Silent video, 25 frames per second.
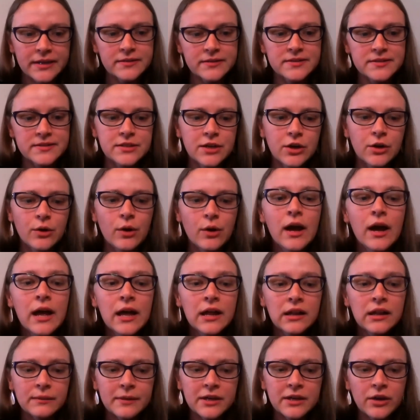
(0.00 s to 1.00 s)
So
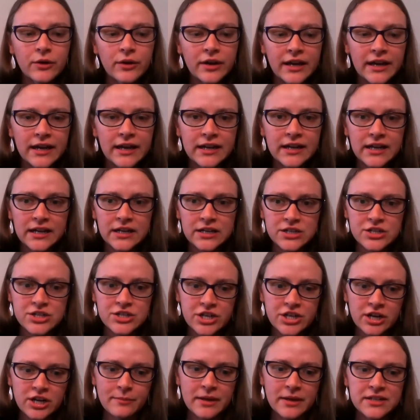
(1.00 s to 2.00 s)
let me go ahead and
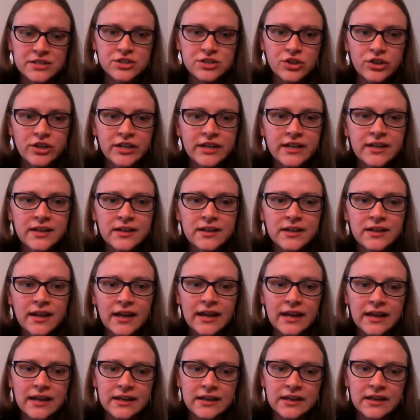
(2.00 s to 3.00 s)
share my screen
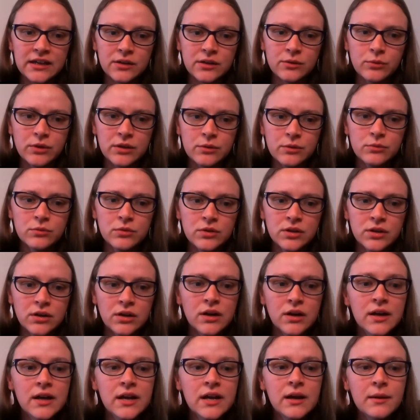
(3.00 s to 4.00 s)
and we will
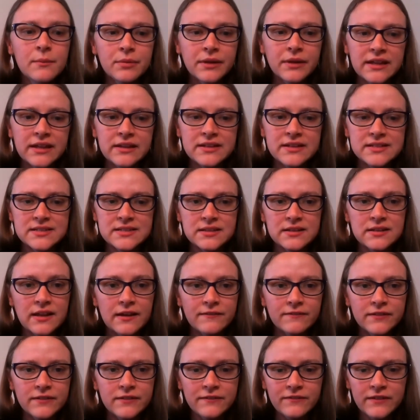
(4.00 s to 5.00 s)
play this
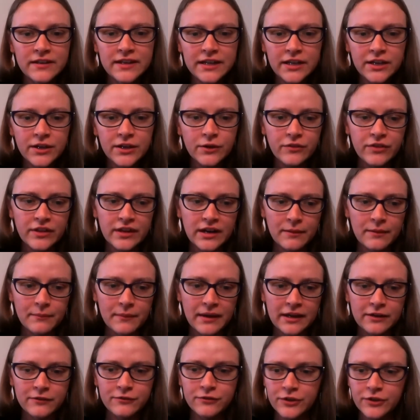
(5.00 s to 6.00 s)
lovely video that I
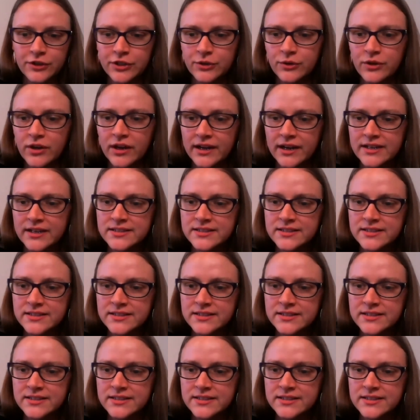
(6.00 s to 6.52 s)
made for you guys.